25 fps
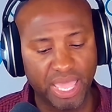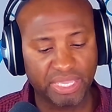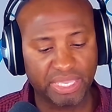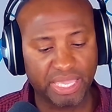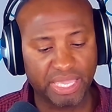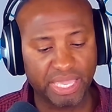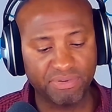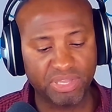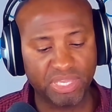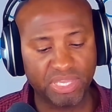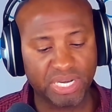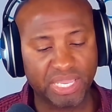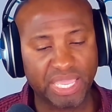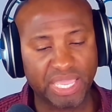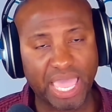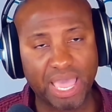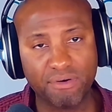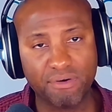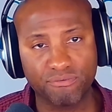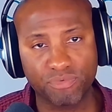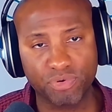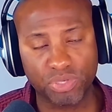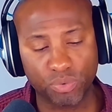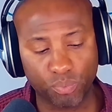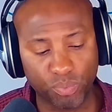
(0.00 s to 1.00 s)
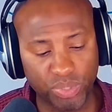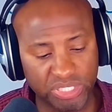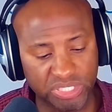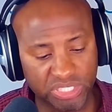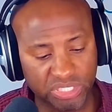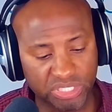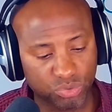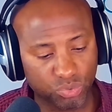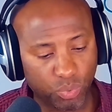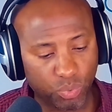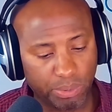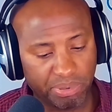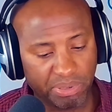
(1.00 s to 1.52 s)
giving an account for the
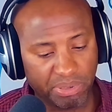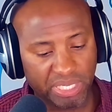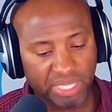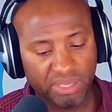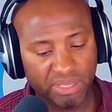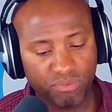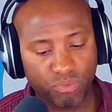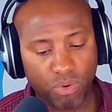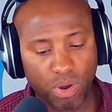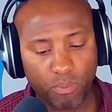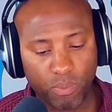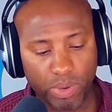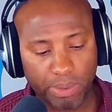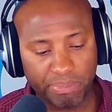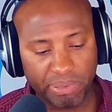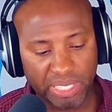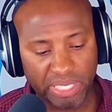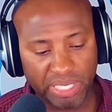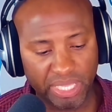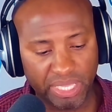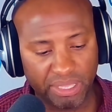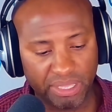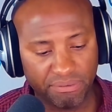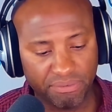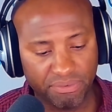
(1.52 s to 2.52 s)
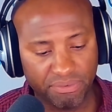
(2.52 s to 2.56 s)
reasons we believe what we believe.